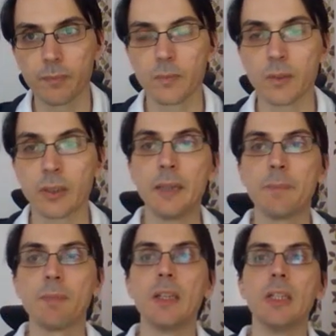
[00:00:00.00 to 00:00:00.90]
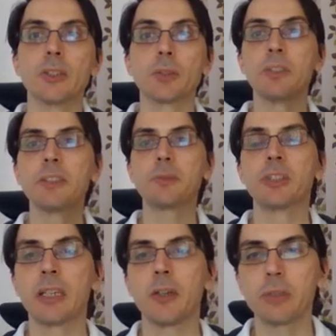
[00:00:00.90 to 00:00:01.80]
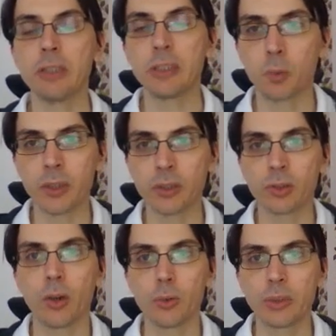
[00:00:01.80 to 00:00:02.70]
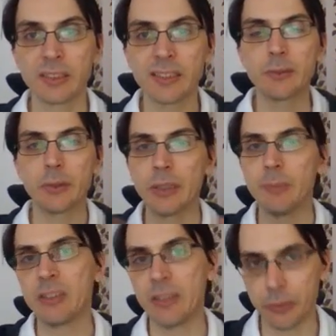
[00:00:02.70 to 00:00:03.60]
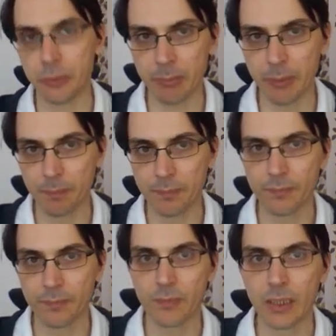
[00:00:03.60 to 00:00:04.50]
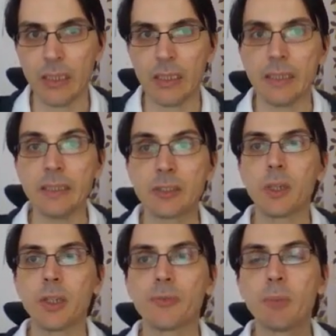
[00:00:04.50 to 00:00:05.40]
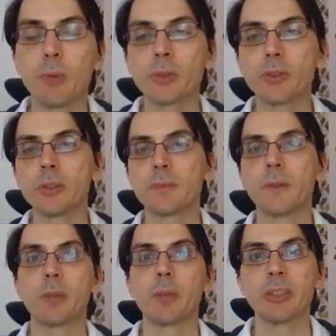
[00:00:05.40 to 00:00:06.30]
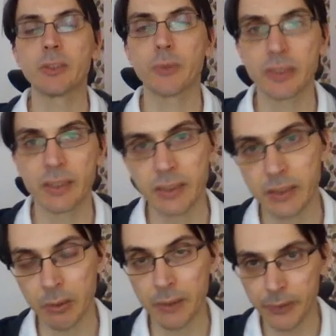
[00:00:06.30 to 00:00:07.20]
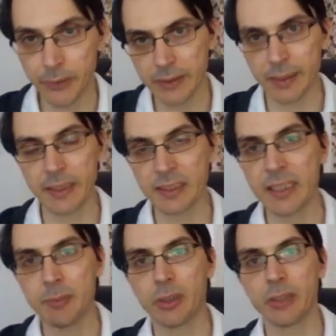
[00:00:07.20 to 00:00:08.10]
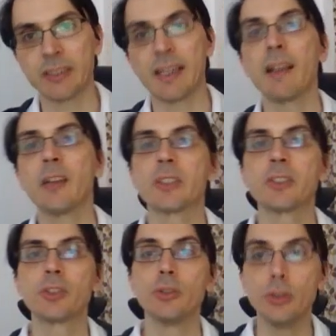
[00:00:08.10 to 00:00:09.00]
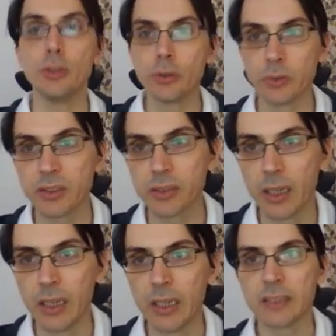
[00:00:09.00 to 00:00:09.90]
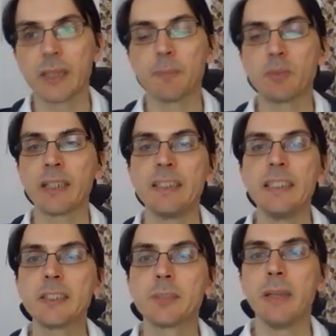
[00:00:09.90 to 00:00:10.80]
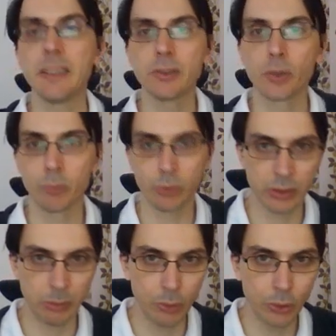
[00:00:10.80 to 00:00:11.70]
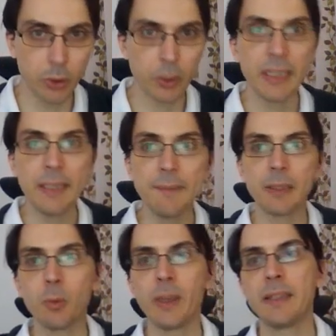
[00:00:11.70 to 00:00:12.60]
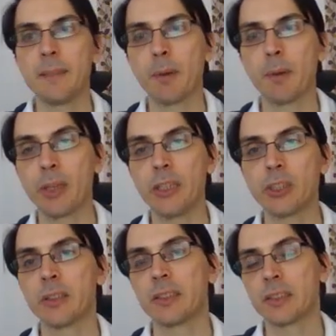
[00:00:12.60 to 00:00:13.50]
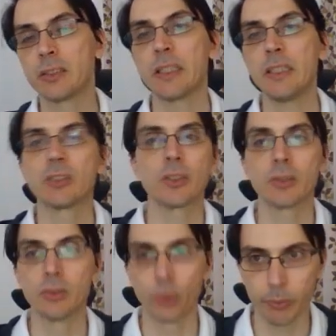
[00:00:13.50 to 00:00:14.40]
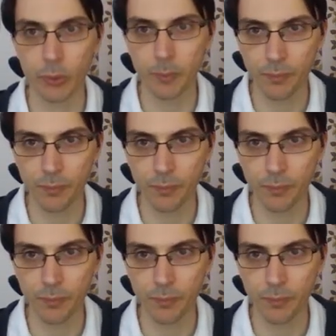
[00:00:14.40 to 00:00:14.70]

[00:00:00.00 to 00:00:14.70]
Okay, so this result is what is called the central limit theorem. It's one of the most useful properties for statistical inference, like I said, because it allows us to use some techniques based on normal distribution, even when the population under study is not normal.